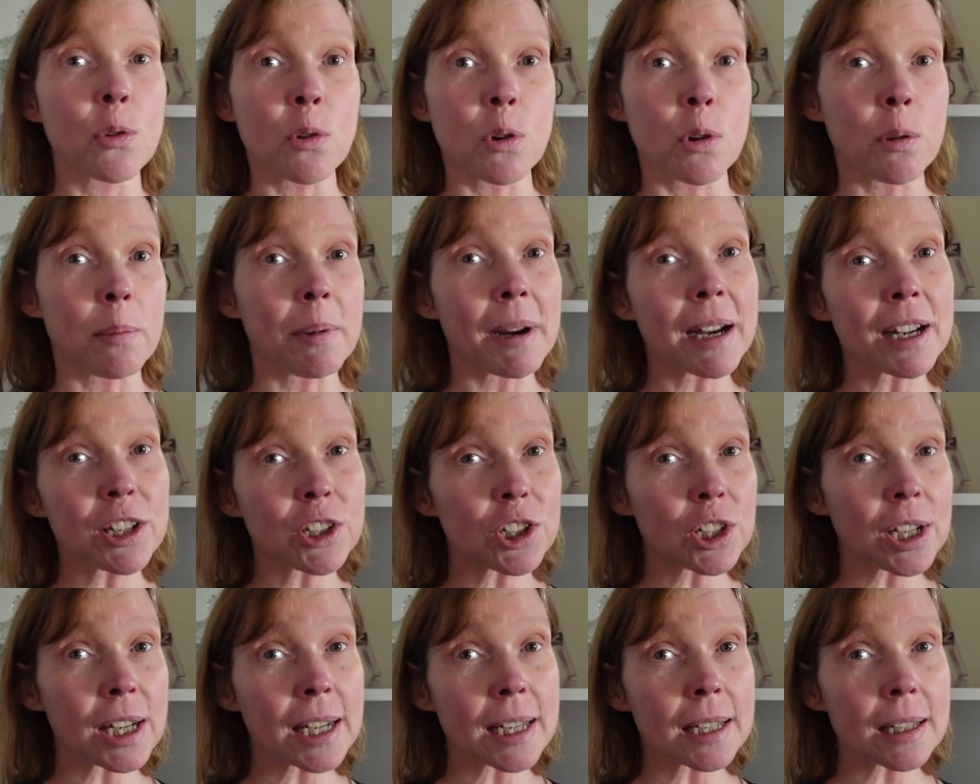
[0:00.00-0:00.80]
With bread
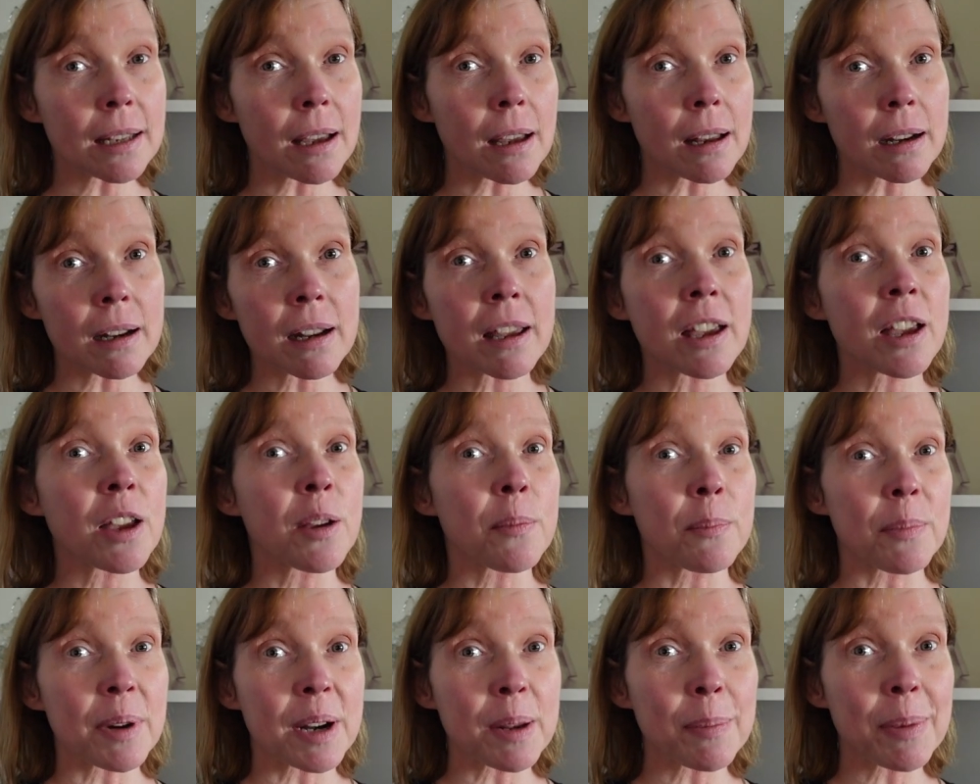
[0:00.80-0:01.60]
cheese on,
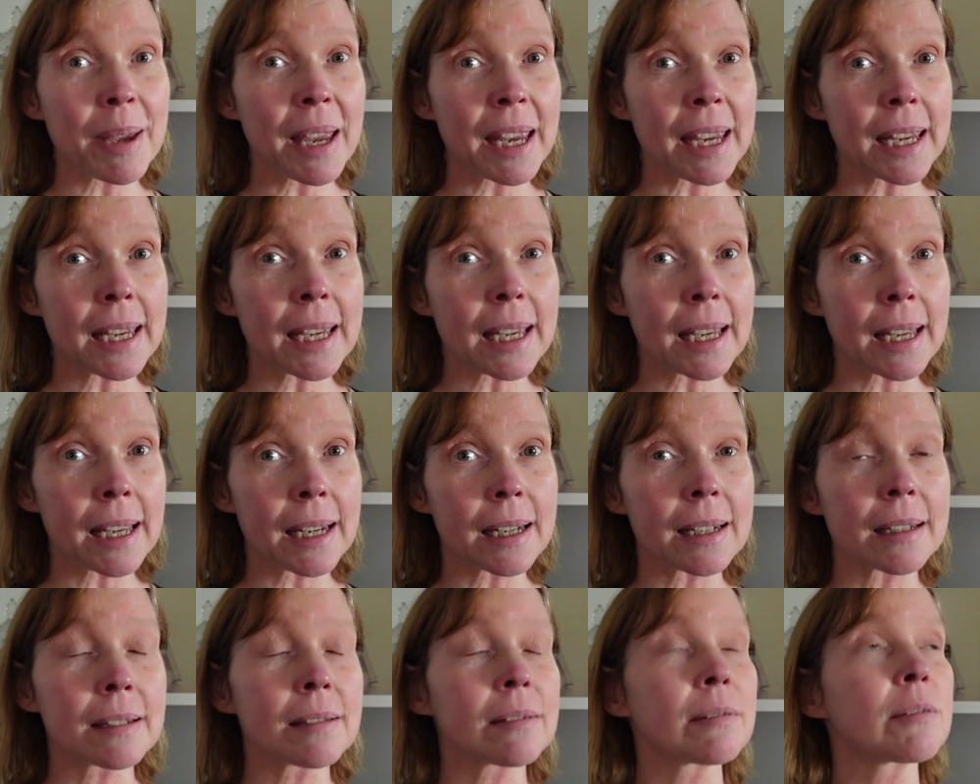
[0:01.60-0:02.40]
bread
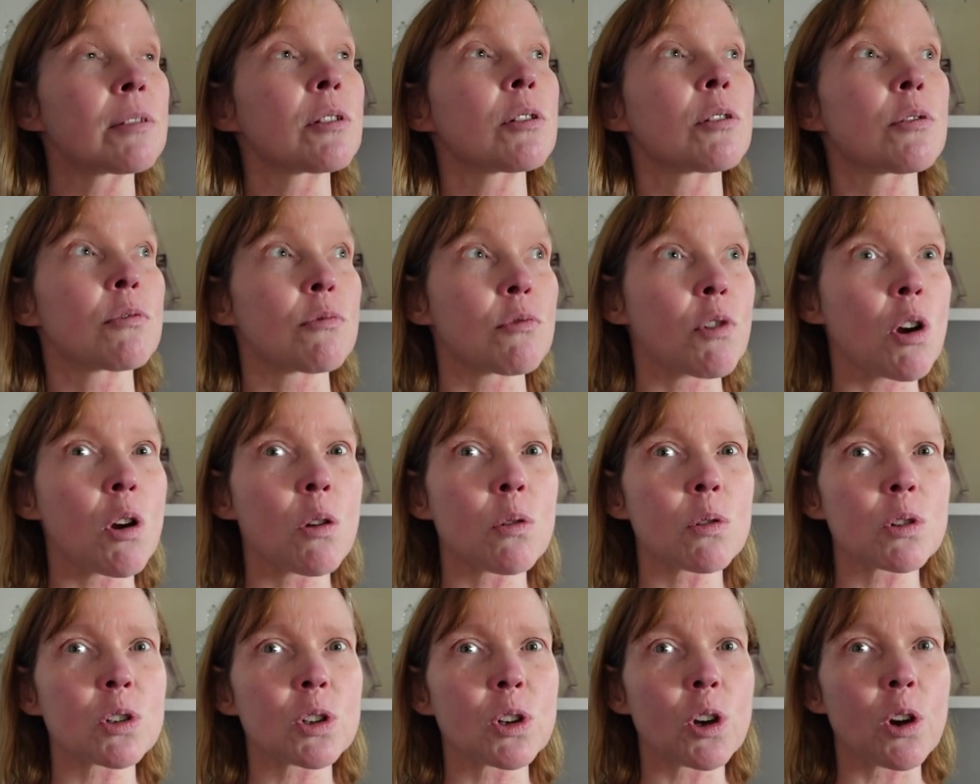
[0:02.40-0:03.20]
bacon,
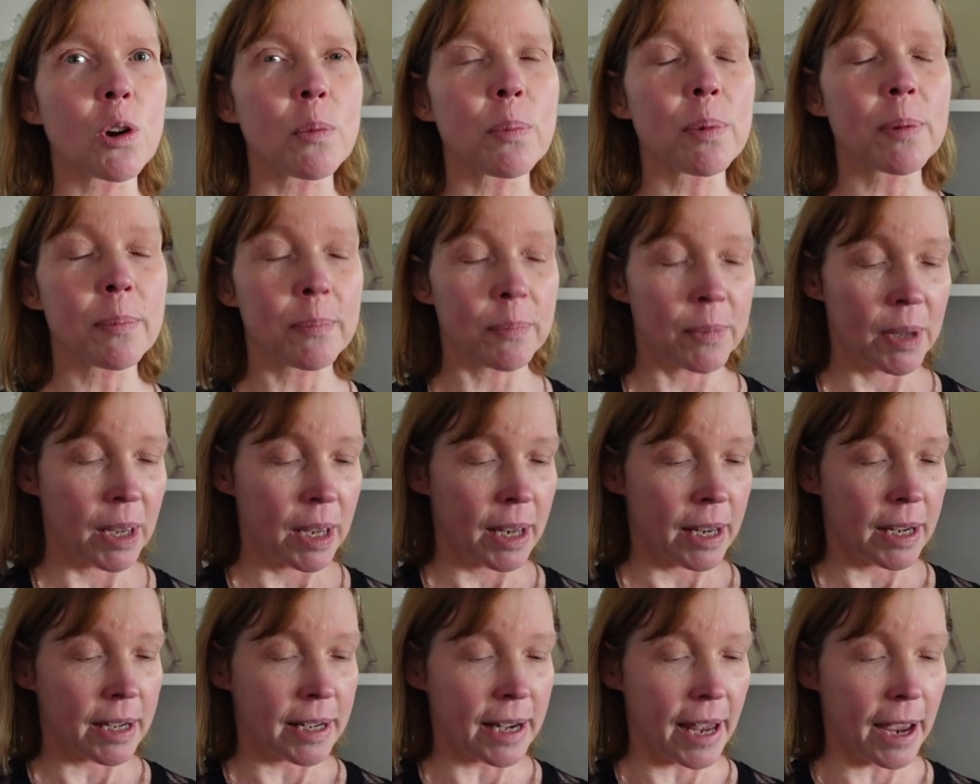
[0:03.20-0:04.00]
rolled up.
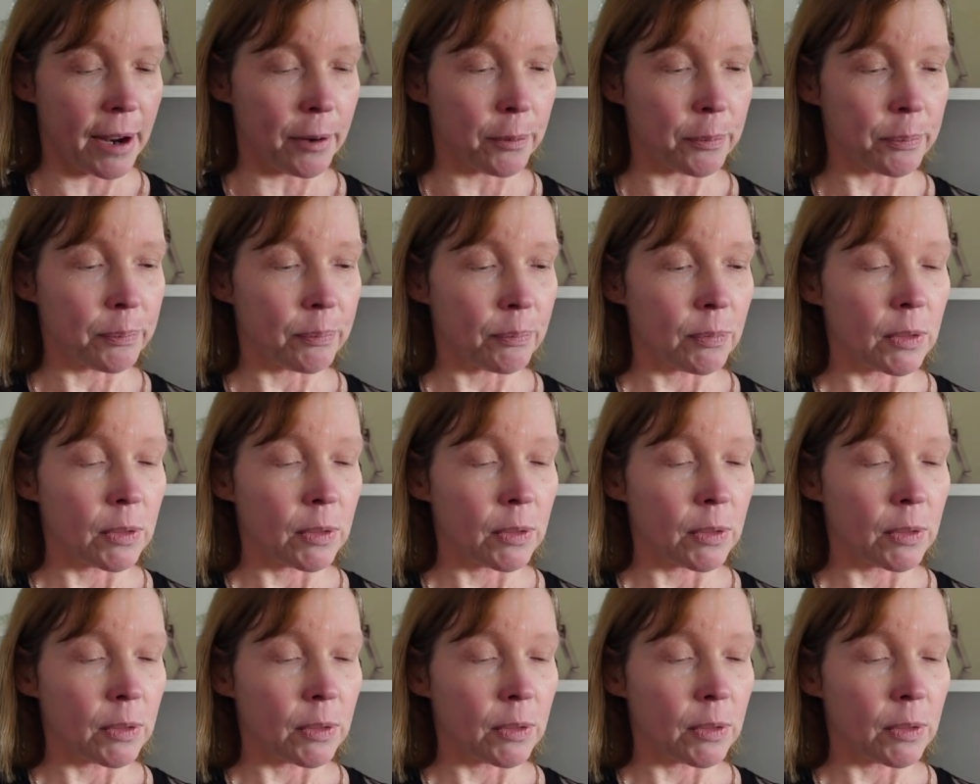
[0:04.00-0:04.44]
Now,